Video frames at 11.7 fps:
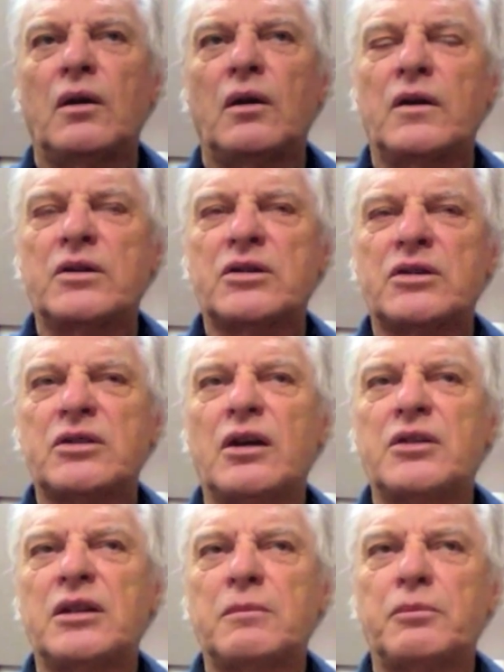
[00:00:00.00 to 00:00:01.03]
a
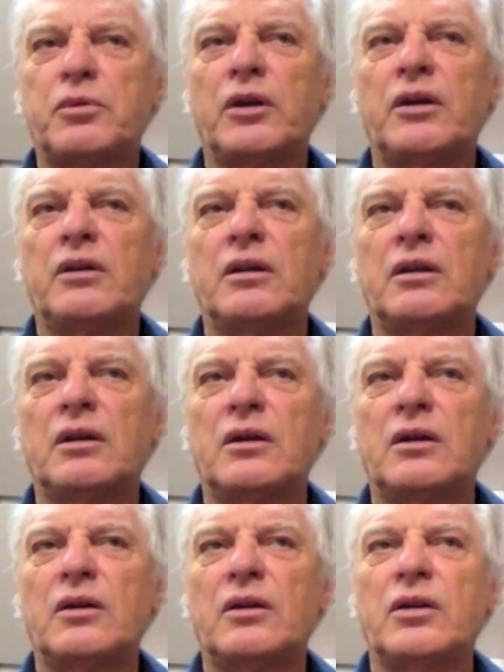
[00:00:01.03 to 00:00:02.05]
starting point
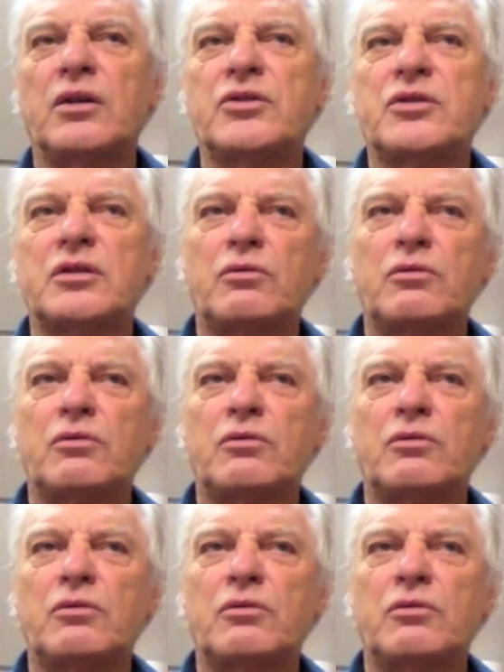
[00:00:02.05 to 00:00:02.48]
that